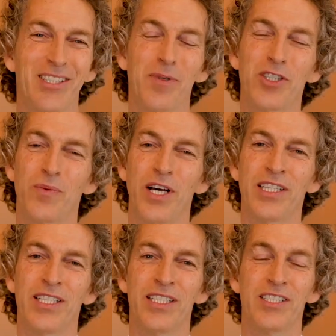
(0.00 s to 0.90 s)

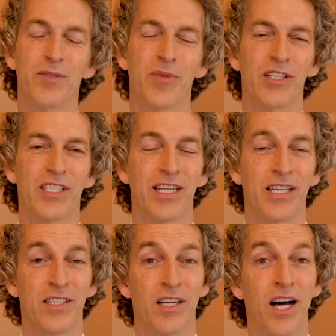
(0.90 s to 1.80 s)
Spirituality isn't about
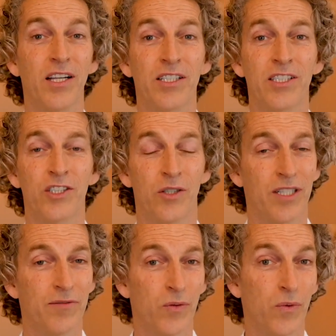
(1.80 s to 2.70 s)
gaining knowledge or
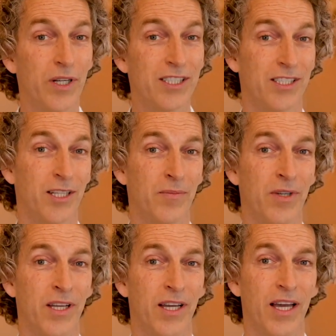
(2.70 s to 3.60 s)
even wisdom,
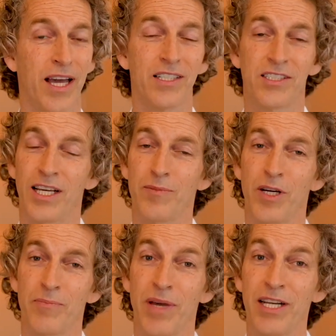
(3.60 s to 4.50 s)
and it's not
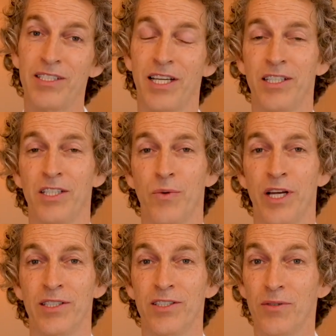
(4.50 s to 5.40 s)
about meditating your
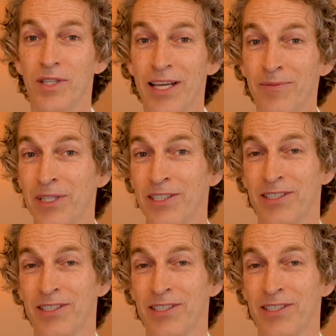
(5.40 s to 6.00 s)
way to enlightenment.